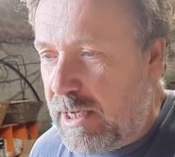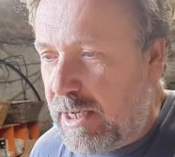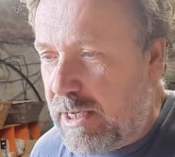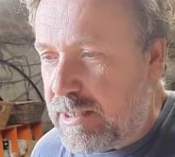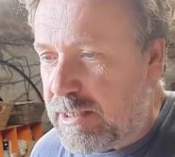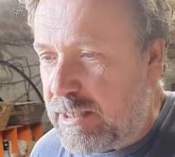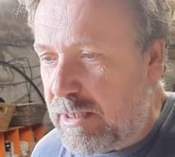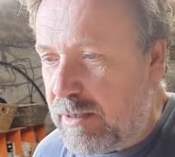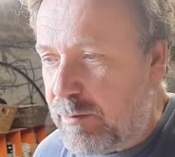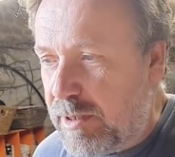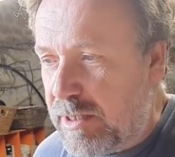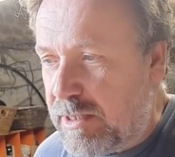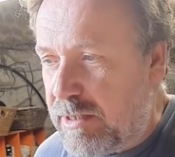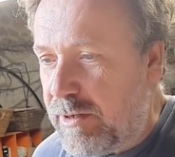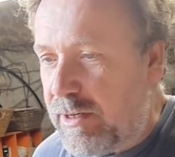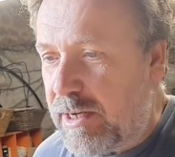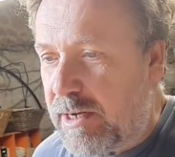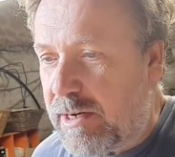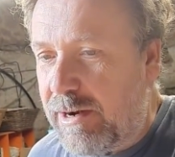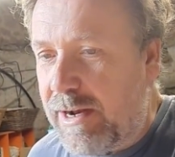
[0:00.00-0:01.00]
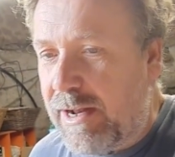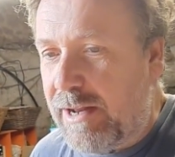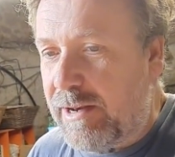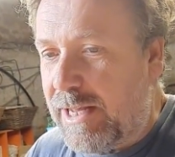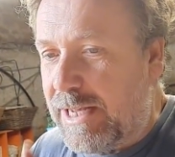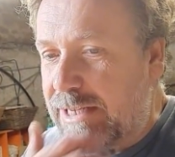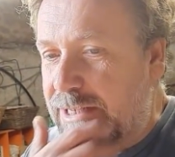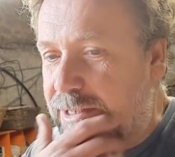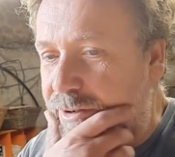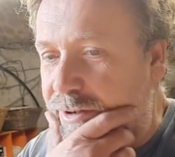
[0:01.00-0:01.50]
be doing the crown
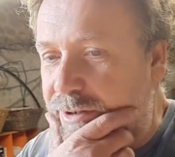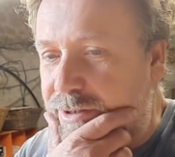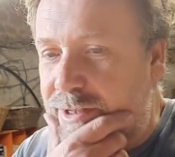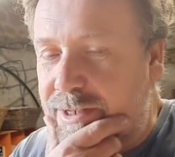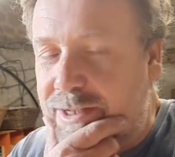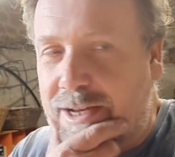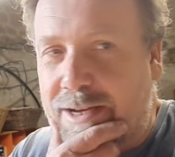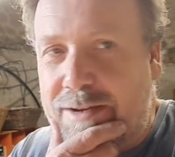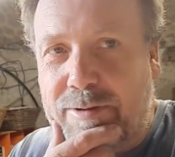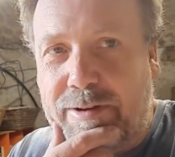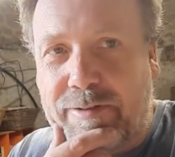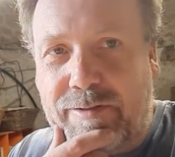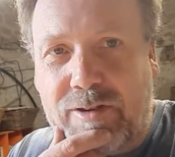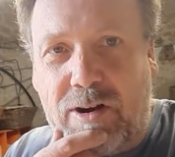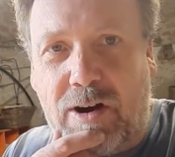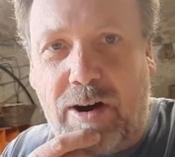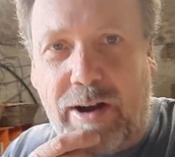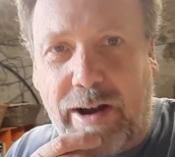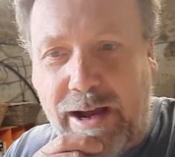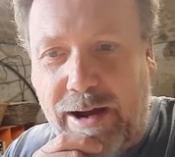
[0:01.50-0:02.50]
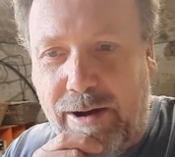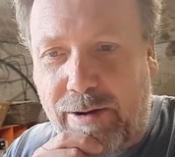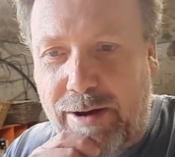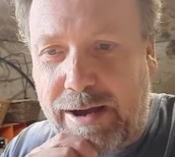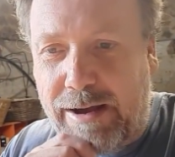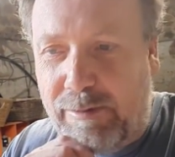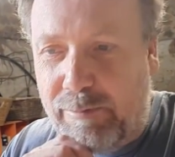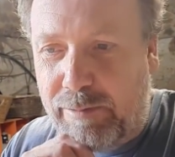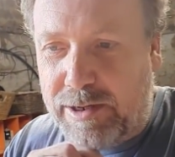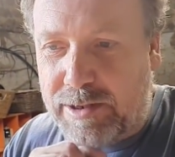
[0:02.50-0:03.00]
later on today. We've got to go
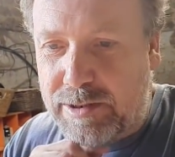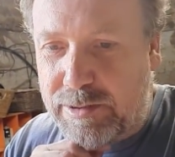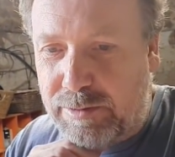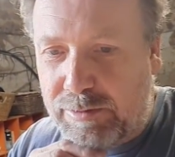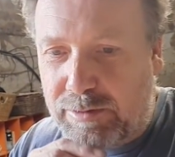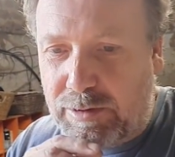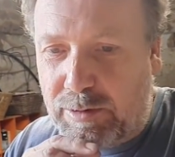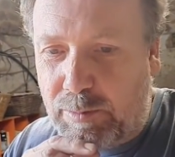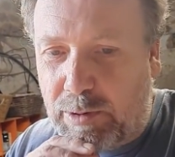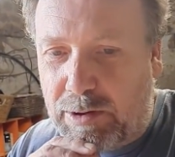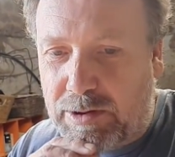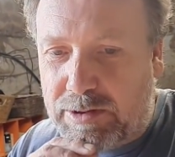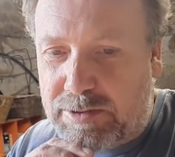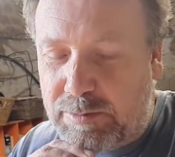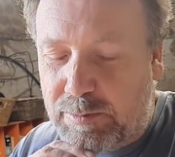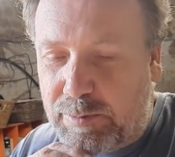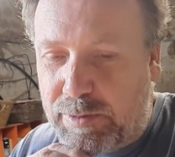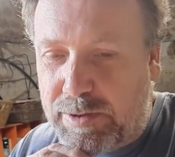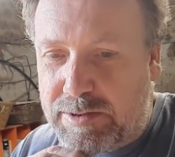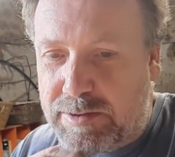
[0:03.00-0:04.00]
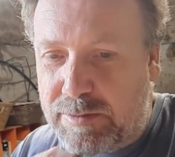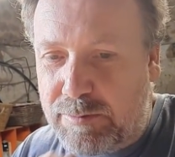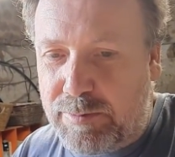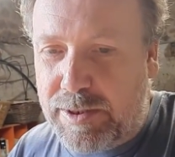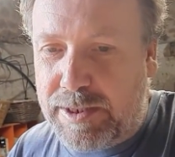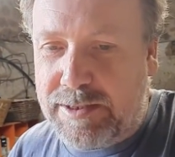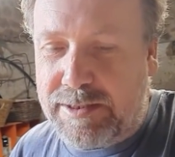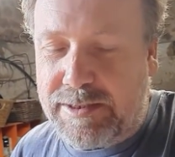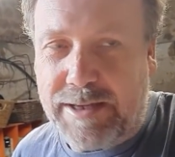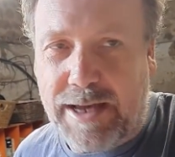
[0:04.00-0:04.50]
out because we've got to buy some bits and
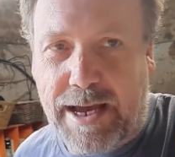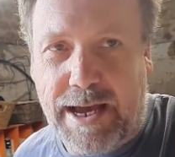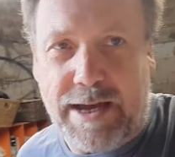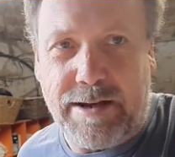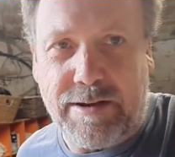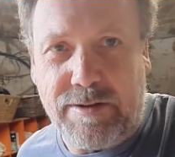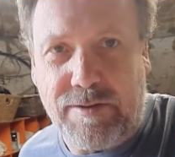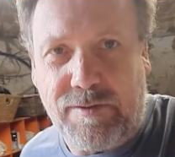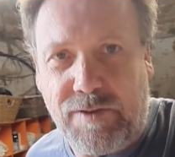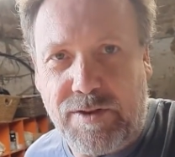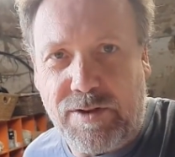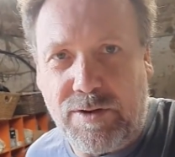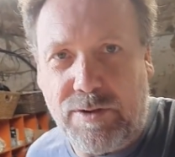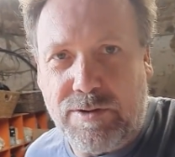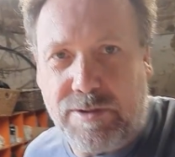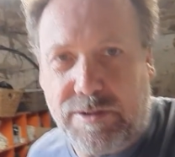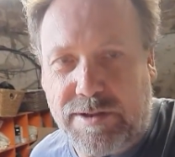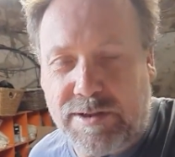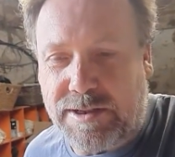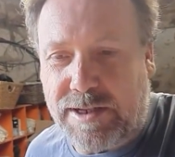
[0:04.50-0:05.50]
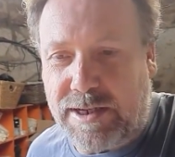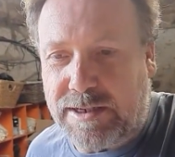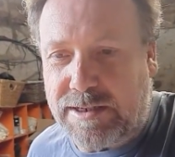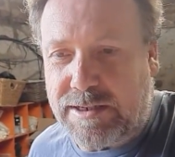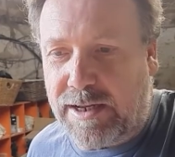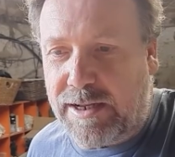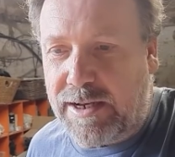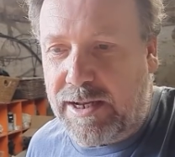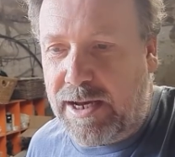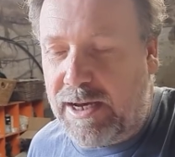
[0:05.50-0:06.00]
pieces, handles for doors and things
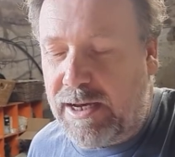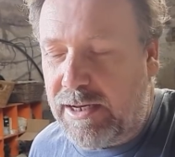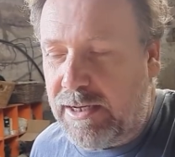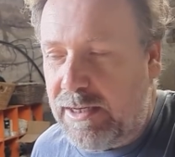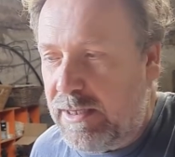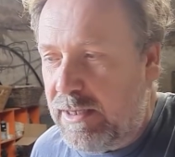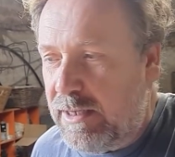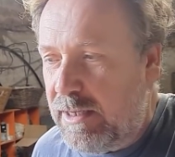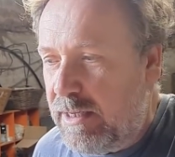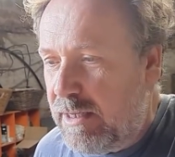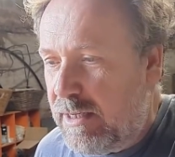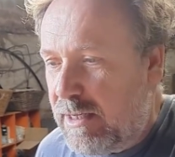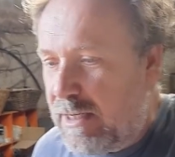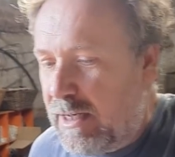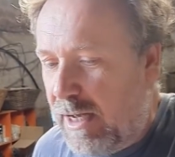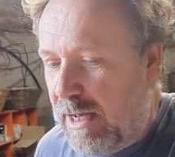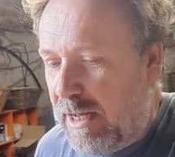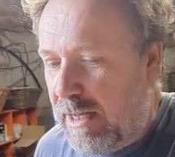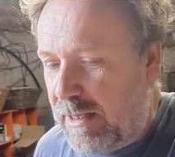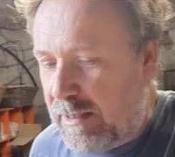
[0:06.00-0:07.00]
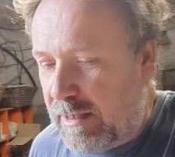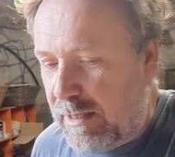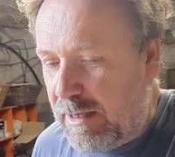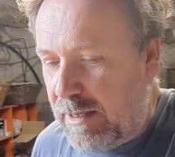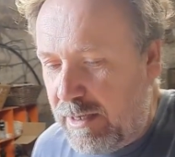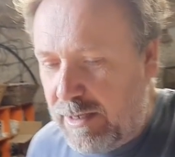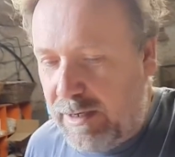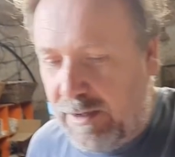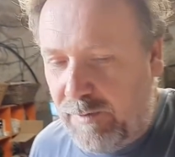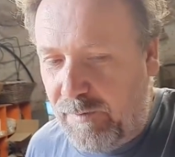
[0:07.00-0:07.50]
like that. And
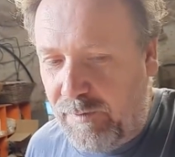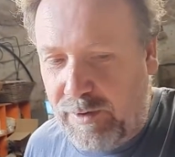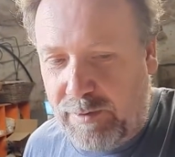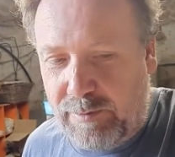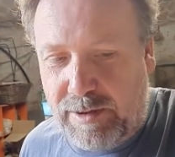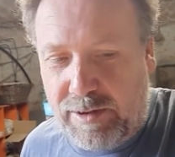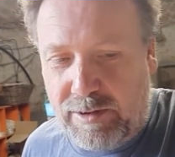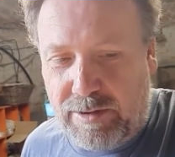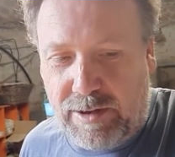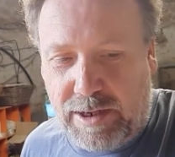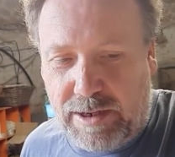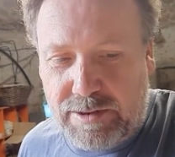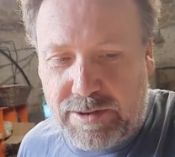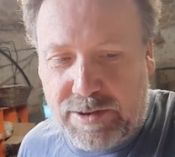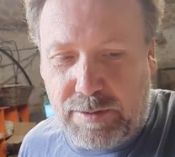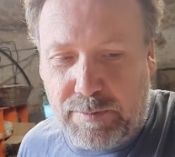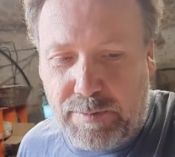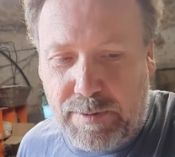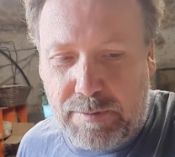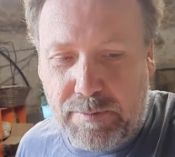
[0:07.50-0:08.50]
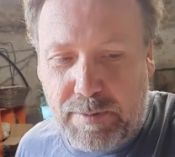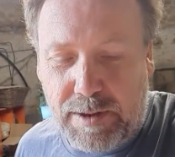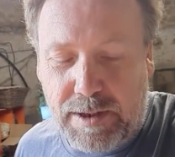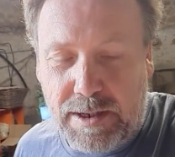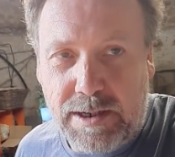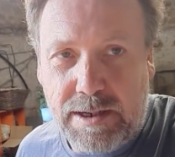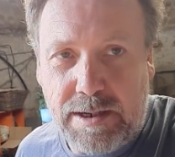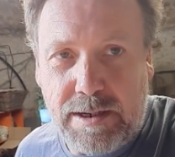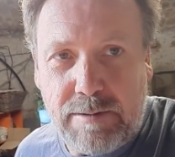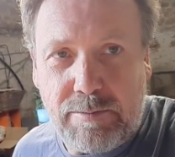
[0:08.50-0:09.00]
I think we've got to go shopping,
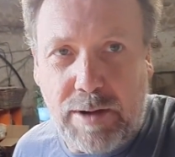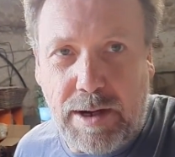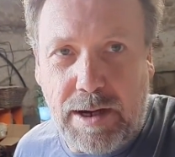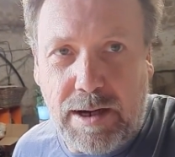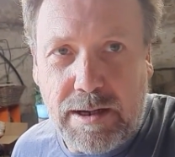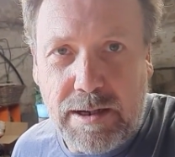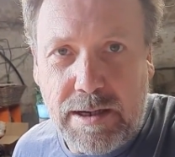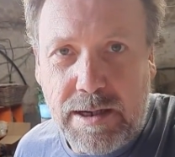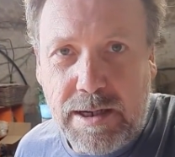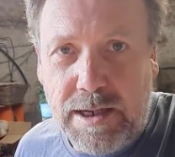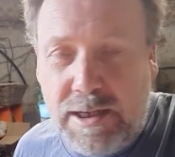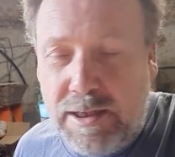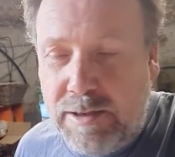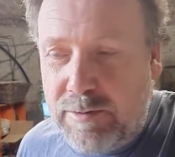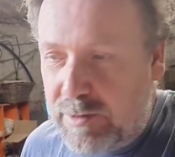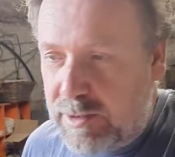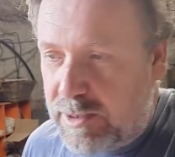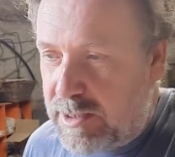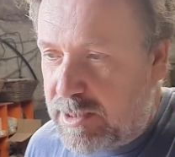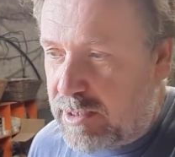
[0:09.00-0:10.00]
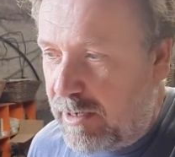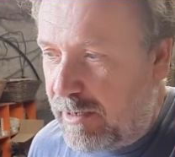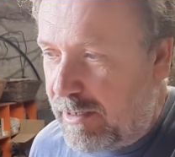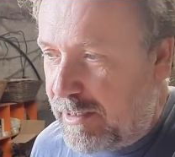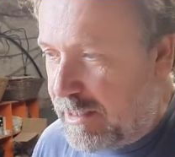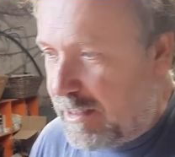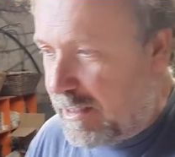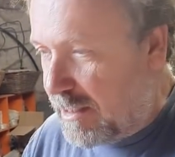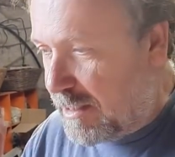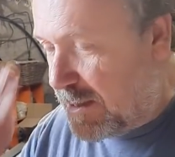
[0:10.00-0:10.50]
but we
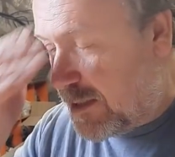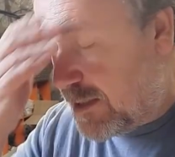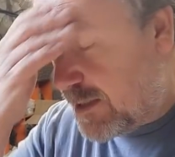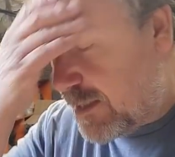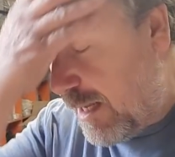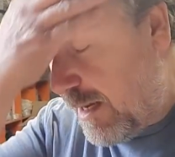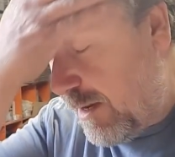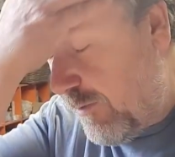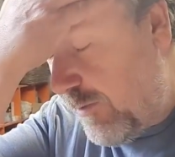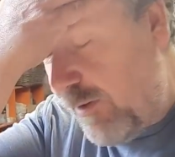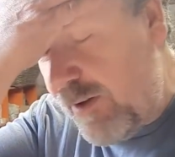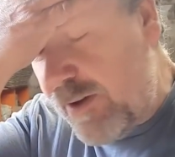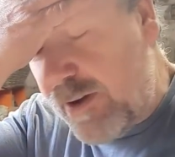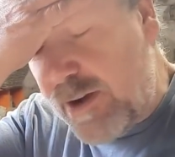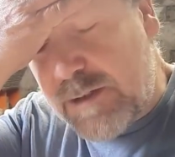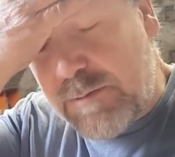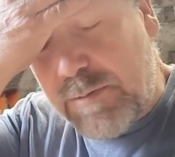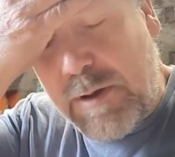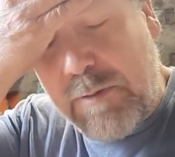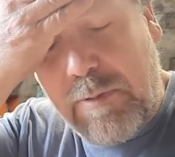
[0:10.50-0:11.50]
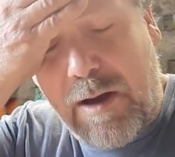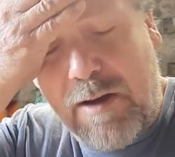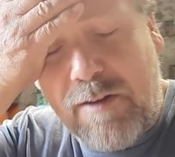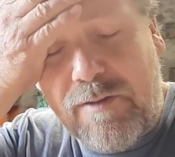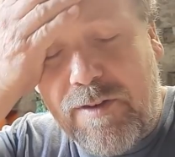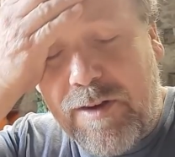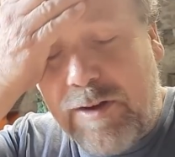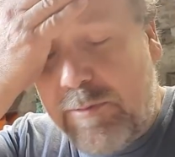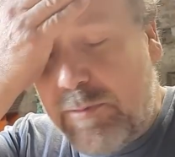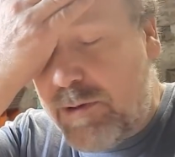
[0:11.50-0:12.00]
decided instead of, because we both
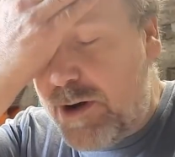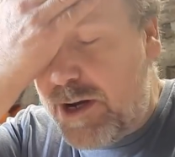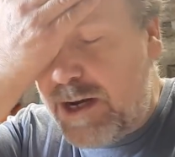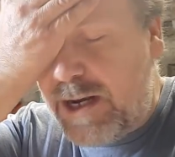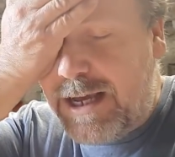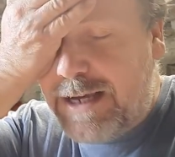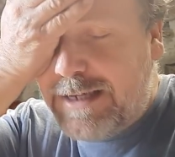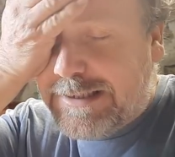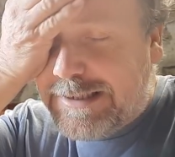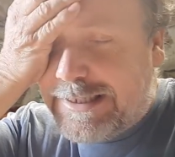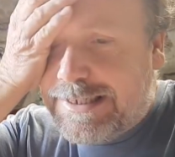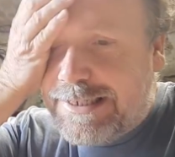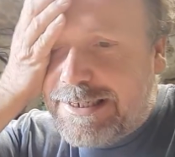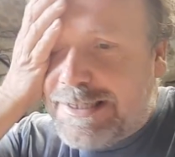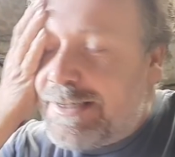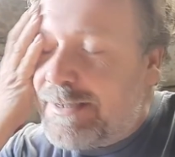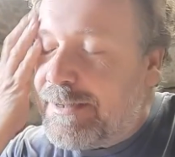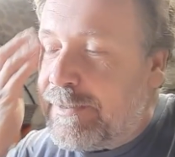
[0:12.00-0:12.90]
feel pretty lousy,